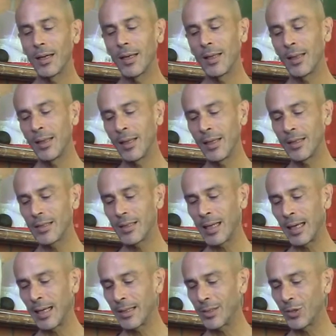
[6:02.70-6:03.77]
this
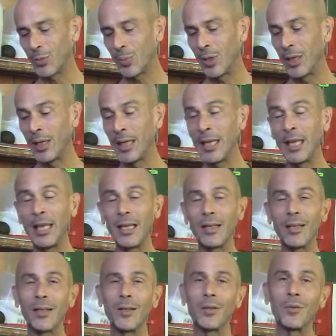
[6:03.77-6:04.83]
has to be
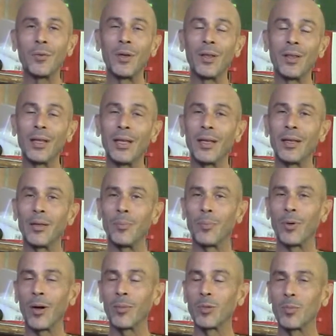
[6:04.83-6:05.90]
eaten within
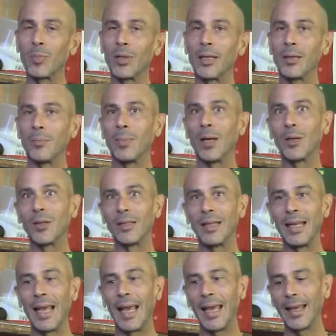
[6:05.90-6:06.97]
probably about a
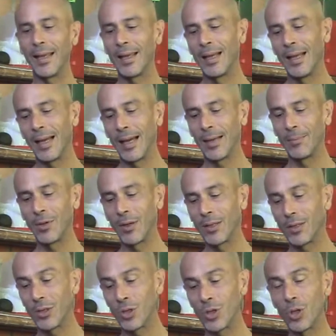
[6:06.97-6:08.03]
day. I'm going
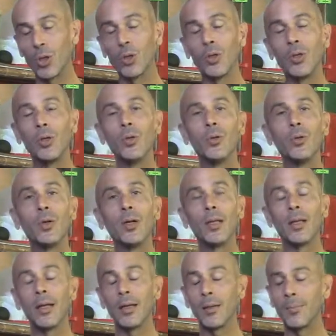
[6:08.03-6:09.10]
to show you
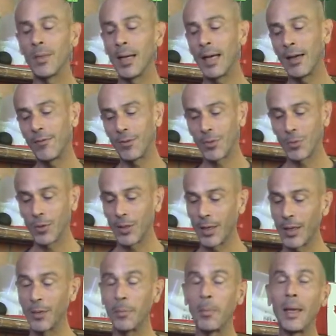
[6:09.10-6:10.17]
after we're
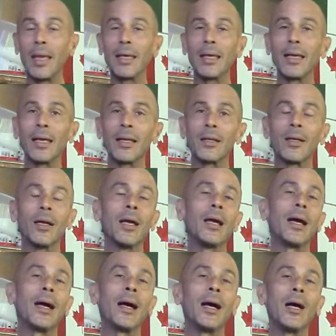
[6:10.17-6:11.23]
done making it
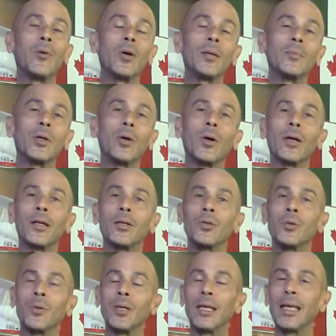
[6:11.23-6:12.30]
how I'm going
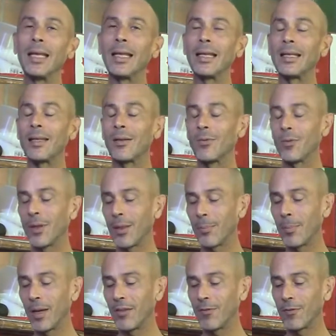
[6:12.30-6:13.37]
to eat it with
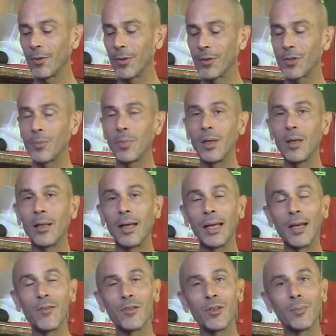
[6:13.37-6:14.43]
my first meal. I
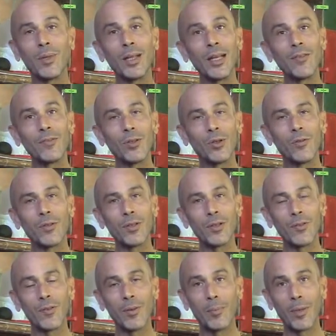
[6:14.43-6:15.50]
have some leftovers
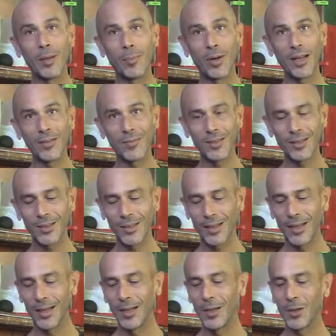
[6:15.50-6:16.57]
from my breakfast,
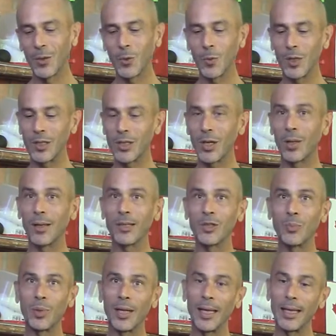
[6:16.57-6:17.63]
which I'll
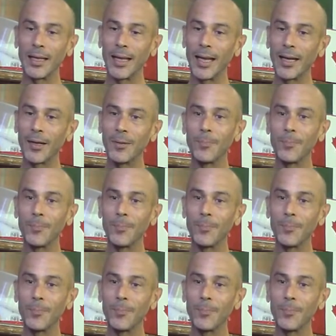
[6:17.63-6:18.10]
explain later.